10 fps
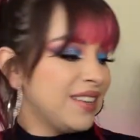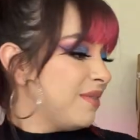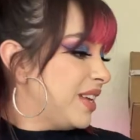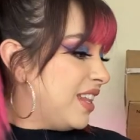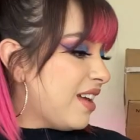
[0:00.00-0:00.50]

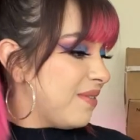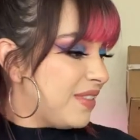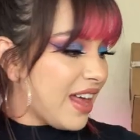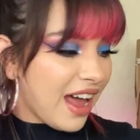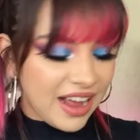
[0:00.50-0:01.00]
We love
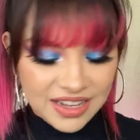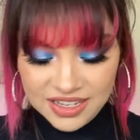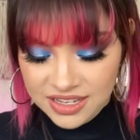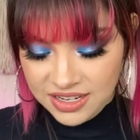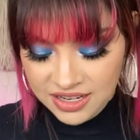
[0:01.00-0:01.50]
that.
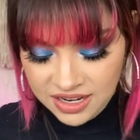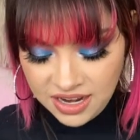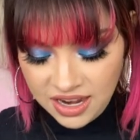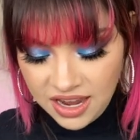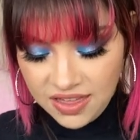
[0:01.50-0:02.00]

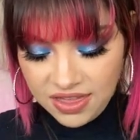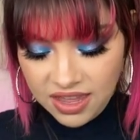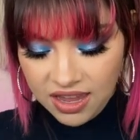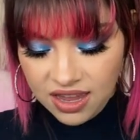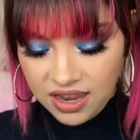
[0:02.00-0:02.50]
And
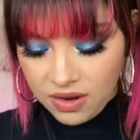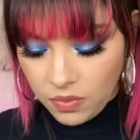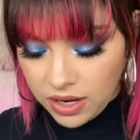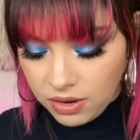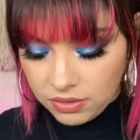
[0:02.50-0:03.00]
then
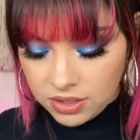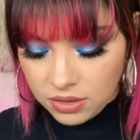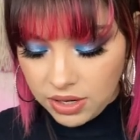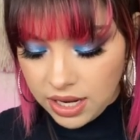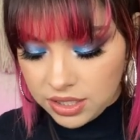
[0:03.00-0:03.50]
what else?
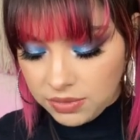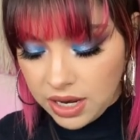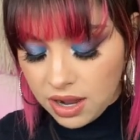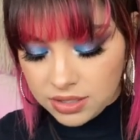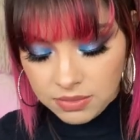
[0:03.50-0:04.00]
Okay, so we
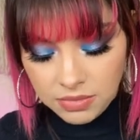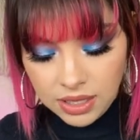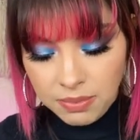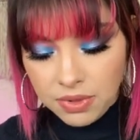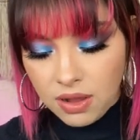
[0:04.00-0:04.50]
got some
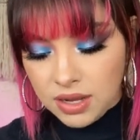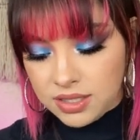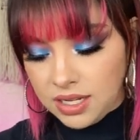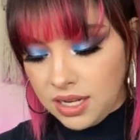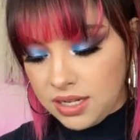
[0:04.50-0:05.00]
lip
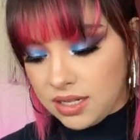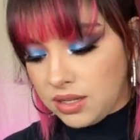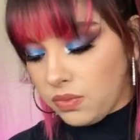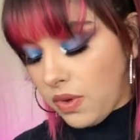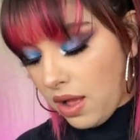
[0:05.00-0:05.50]
glosses
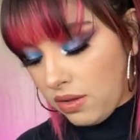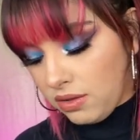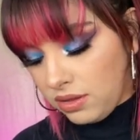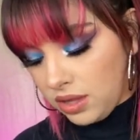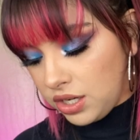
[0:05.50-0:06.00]
as
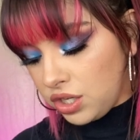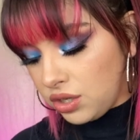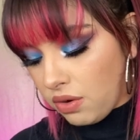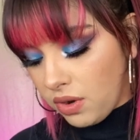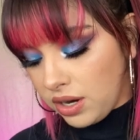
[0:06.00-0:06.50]
well. They just
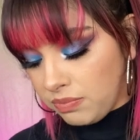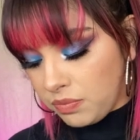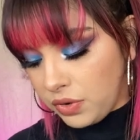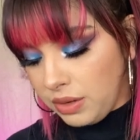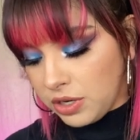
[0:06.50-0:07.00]
go on
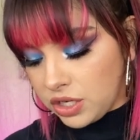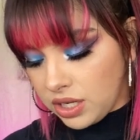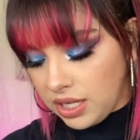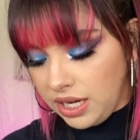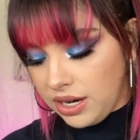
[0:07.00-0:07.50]
pretty much
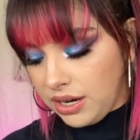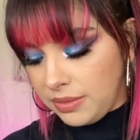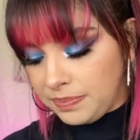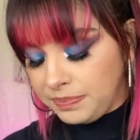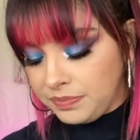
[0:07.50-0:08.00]

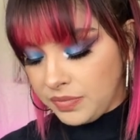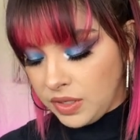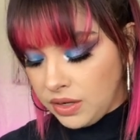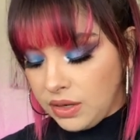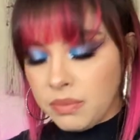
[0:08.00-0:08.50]
clear,
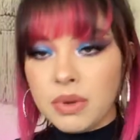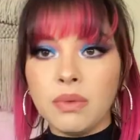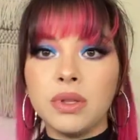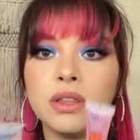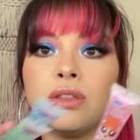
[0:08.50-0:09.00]
but
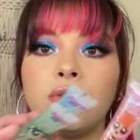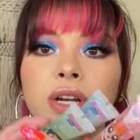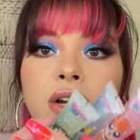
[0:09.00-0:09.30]
with the three